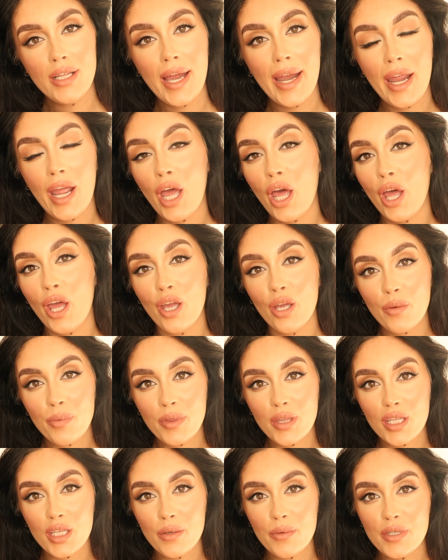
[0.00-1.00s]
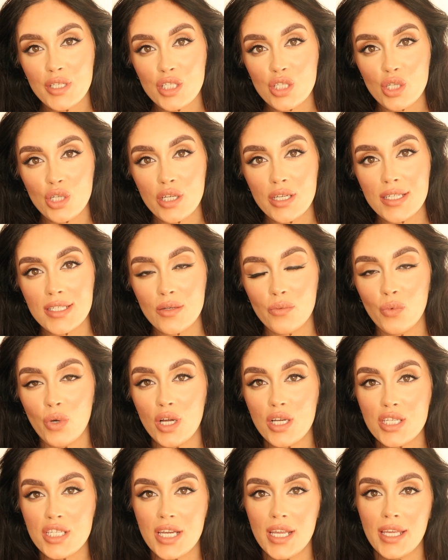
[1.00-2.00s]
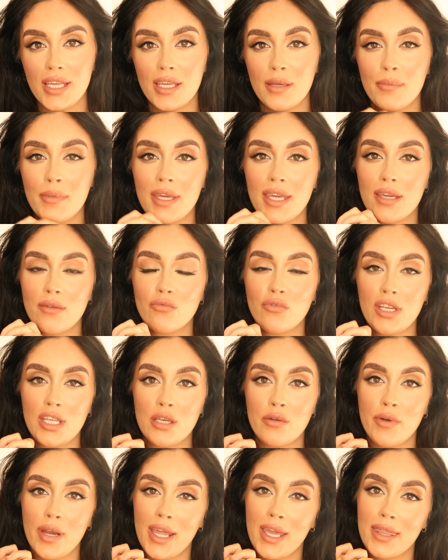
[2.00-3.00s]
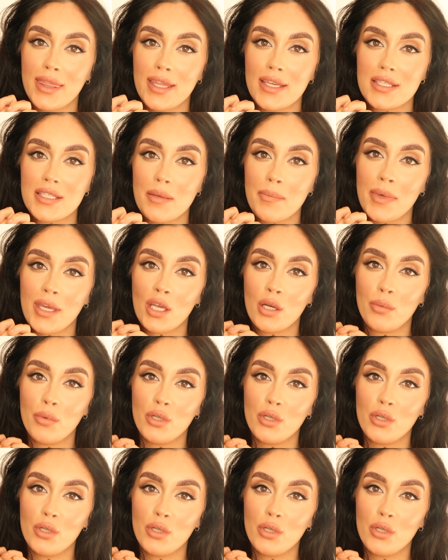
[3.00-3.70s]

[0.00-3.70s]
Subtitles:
I hope that you enjoyed watching me recreate this makeup